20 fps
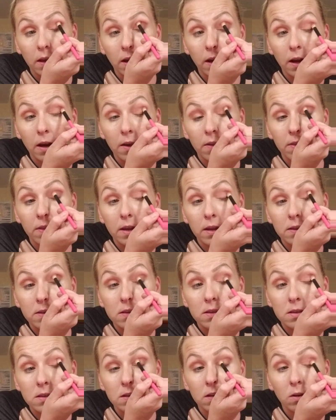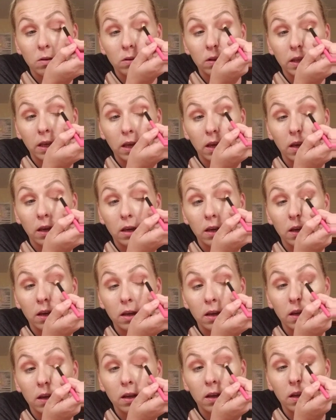and then slowly
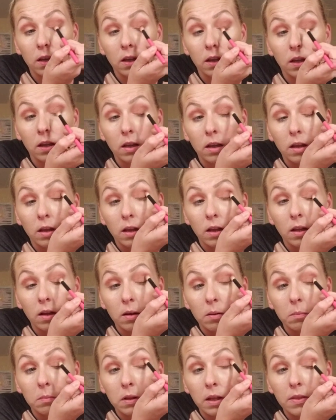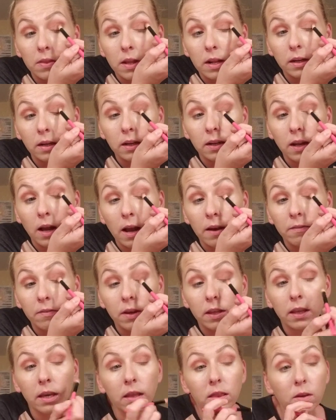blend that in. I
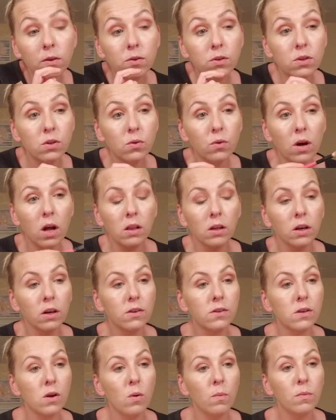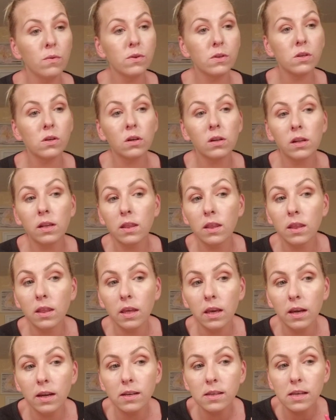feel like those two colors almost look
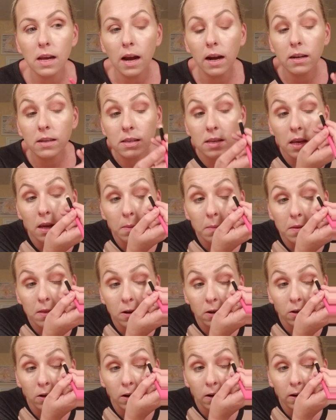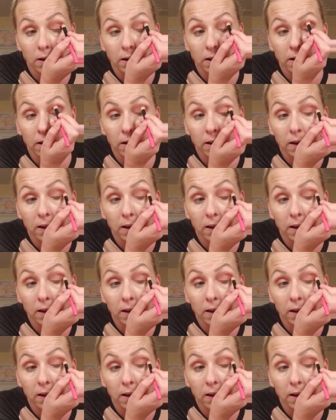the exact same, and they're not